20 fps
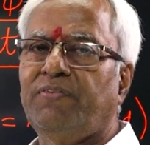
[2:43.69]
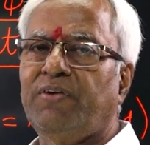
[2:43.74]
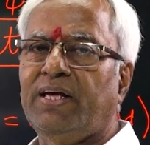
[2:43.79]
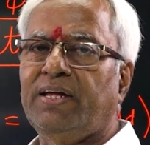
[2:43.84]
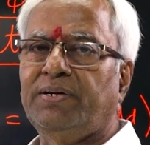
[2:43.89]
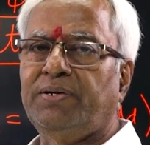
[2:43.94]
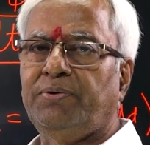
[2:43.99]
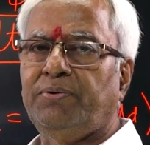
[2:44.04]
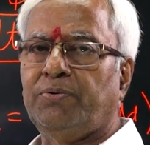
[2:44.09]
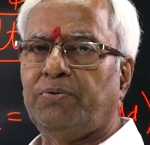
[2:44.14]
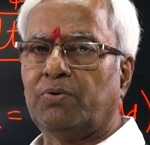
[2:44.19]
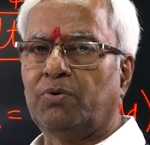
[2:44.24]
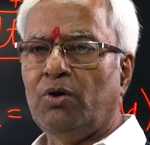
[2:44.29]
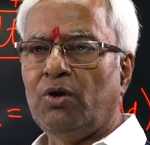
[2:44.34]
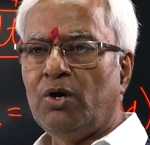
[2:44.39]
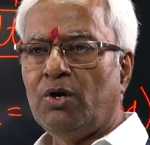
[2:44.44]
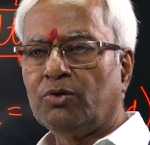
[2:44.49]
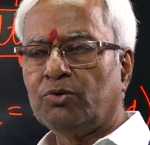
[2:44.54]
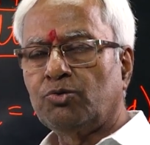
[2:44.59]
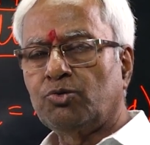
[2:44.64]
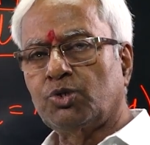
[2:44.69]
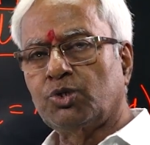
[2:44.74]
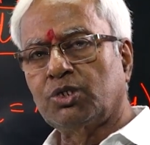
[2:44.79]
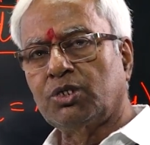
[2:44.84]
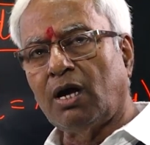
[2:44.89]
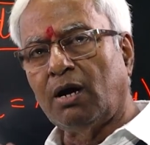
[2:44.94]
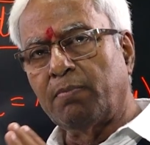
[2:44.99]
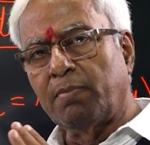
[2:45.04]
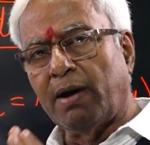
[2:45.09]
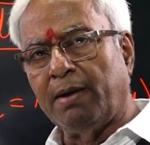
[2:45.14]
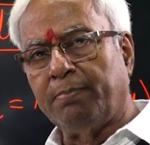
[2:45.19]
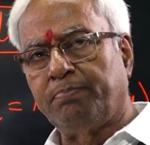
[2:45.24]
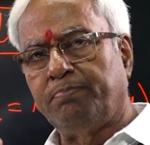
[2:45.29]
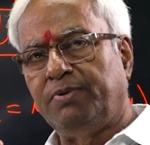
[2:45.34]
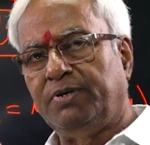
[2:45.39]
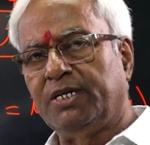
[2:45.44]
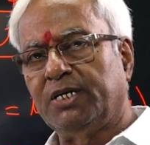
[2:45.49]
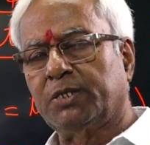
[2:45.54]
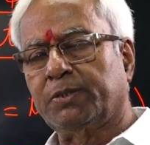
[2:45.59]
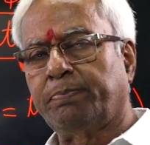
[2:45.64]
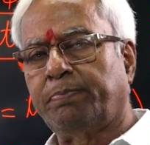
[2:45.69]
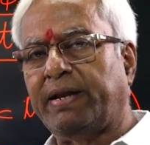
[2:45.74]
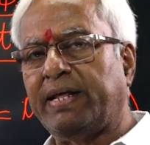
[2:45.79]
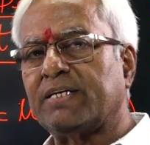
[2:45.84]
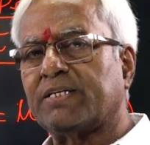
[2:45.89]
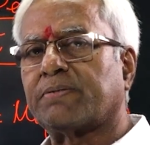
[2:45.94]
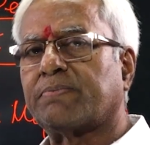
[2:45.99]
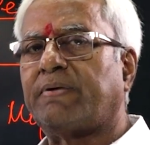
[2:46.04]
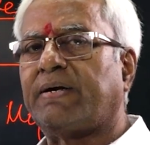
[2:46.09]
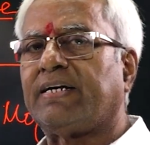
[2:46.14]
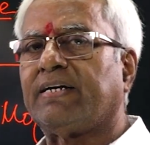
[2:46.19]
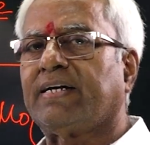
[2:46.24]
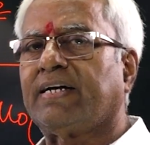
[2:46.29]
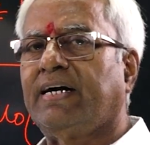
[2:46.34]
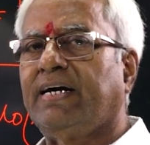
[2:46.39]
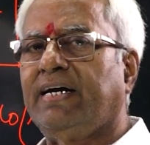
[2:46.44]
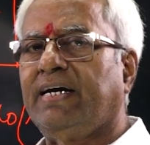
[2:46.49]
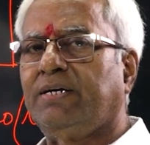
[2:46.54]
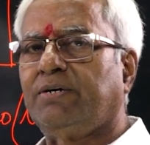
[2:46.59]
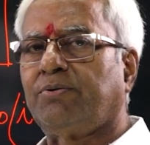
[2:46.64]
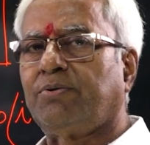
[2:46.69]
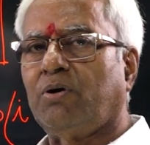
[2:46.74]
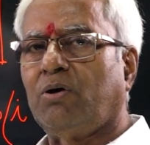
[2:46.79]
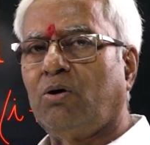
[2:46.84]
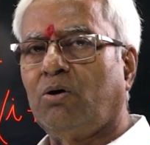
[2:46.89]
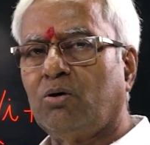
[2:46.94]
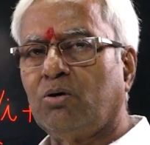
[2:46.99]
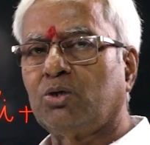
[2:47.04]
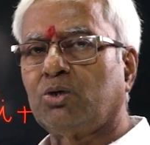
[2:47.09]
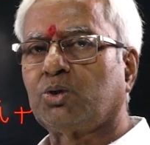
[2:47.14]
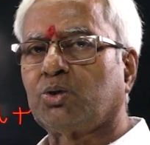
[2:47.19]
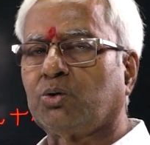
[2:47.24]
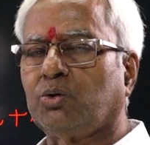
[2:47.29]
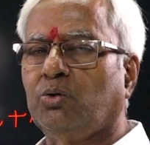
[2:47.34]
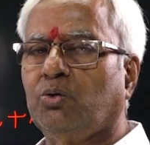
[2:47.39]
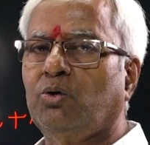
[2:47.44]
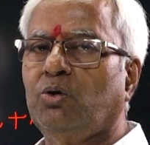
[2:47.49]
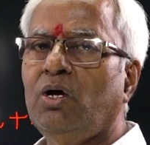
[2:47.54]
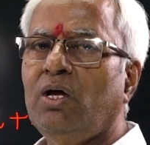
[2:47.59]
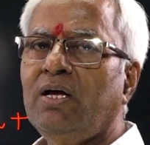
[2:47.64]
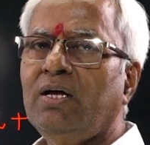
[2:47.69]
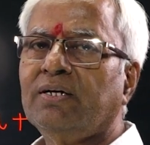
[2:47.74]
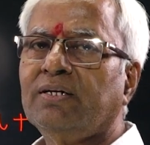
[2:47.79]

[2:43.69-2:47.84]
when you sum up displacement current also,